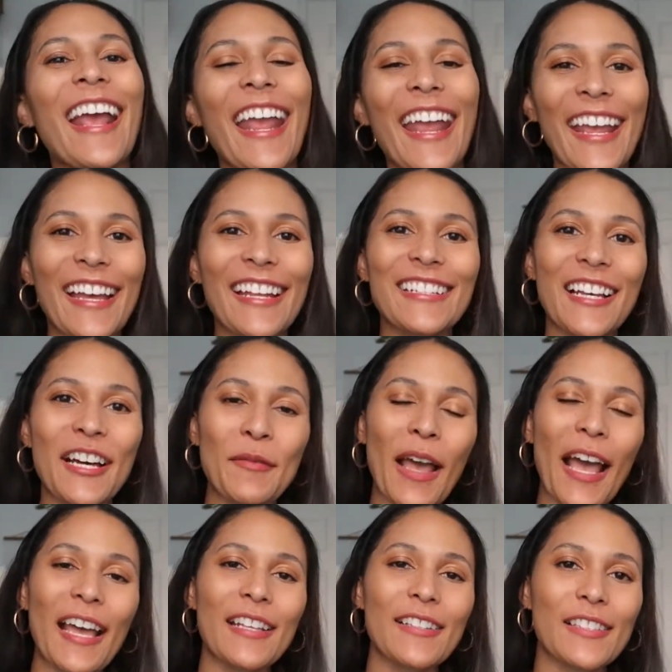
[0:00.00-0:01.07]
And um,
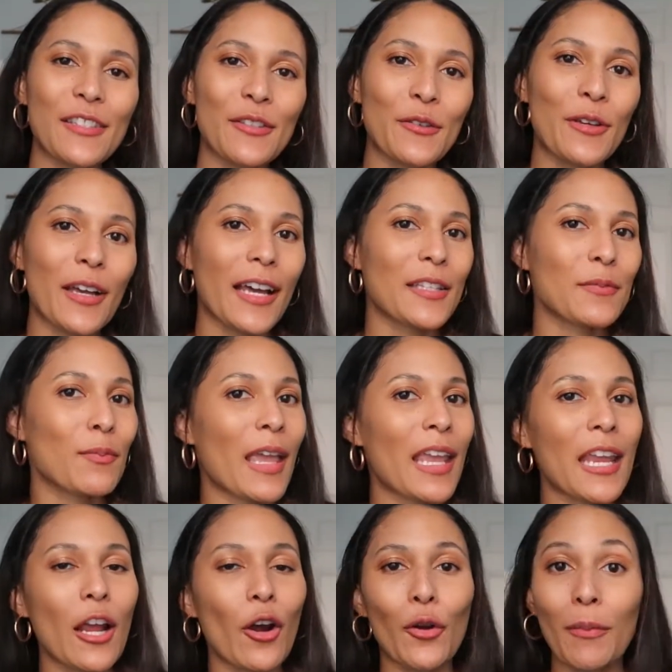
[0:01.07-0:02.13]
as you guys
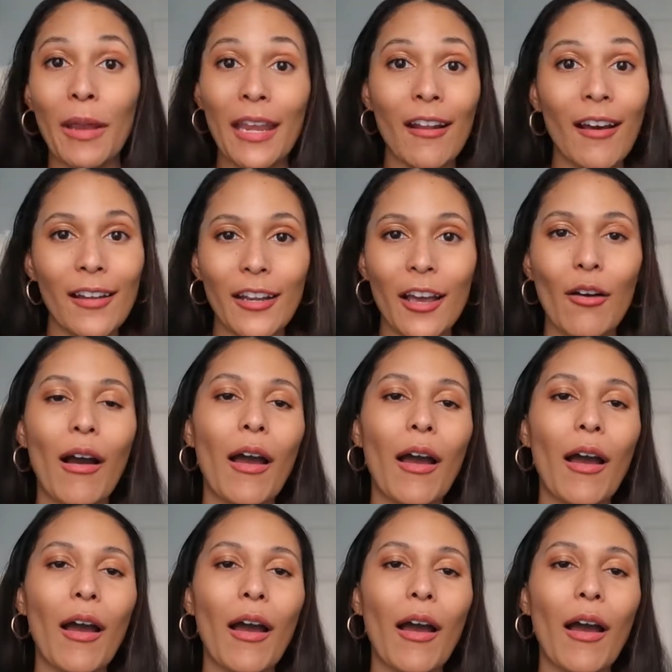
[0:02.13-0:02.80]
may or may not know,